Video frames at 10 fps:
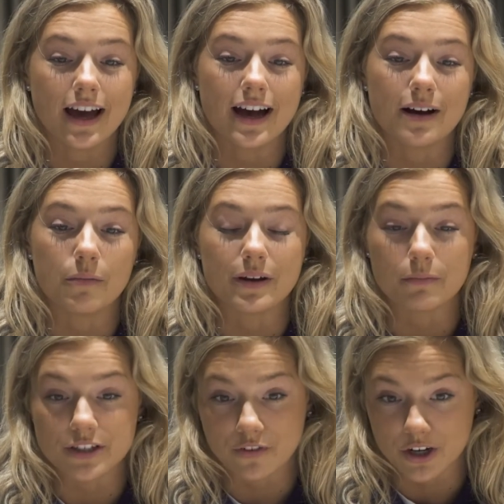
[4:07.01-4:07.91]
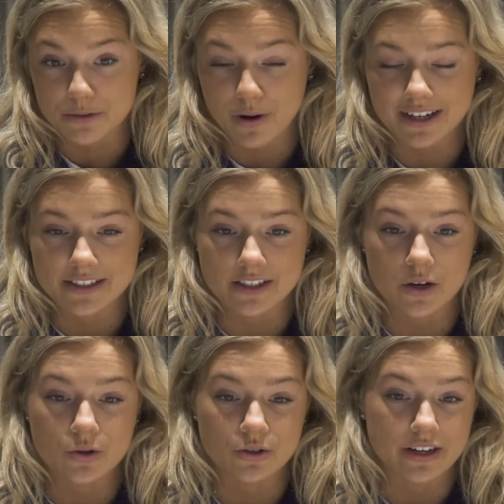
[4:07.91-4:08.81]
Um, as far as practice
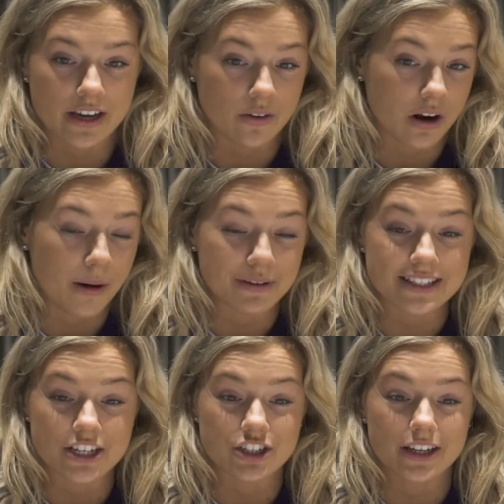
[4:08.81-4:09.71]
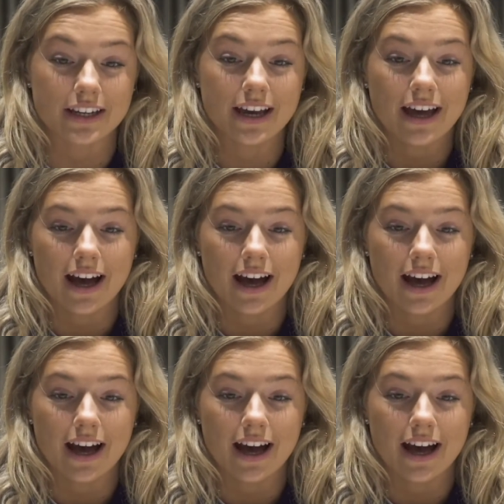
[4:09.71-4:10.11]
goes or any other competition.